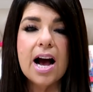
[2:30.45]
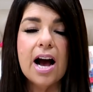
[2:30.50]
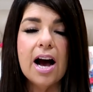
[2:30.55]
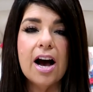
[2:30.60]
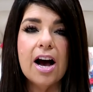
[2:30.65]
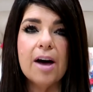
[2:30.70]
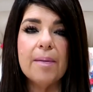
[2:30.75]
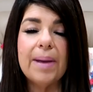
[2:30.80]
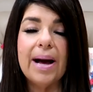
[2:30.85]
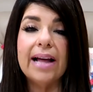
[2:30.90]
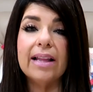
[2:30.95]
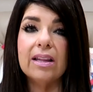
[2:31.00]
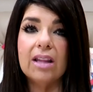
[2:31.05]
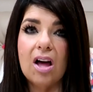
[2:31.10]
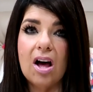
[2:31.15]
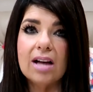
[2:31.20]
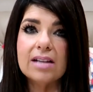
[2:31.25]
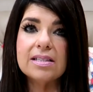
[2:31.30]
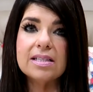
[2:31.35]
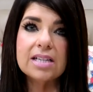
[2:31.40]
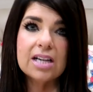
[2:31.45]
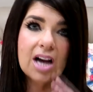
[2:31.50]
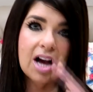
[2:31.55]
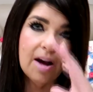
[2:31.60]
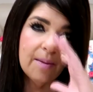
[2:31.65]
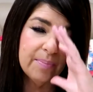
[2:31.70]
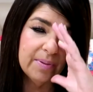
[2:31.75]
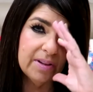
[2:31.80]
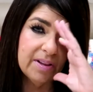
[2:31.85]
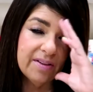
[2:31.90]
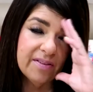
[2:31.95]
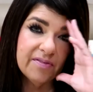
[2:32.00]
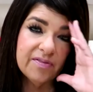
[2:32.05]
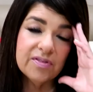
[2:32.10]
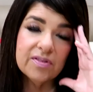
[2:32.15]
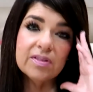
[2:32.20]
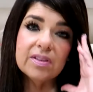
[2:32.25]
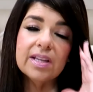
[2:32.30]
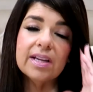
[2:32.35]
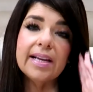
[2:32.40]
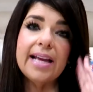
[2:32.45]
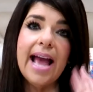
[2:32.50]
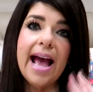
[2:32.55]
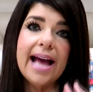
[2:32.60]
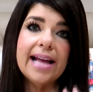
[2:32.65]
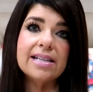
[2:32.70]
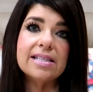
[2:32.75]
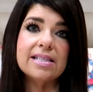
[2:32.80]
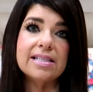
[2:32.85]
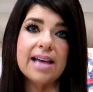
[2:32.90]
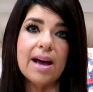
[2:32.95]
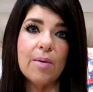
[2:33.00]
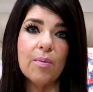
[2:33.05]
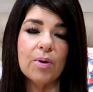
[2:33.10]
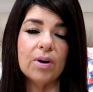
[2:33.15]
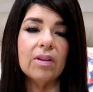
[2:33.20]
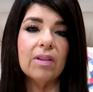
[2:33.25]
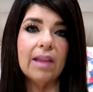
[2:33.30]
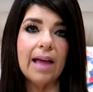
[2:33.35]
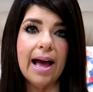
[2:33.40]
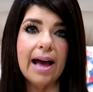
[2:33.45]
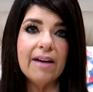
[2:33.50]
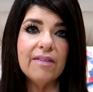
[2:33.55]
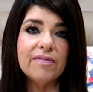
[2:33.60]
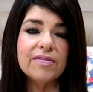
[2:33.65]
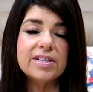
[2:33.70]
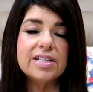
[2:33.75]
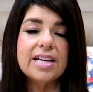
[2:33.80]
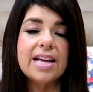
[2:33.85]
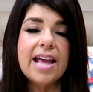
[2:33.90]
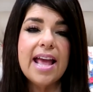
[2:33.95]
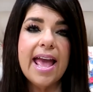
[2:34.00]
I lost a couple of the cats that were left,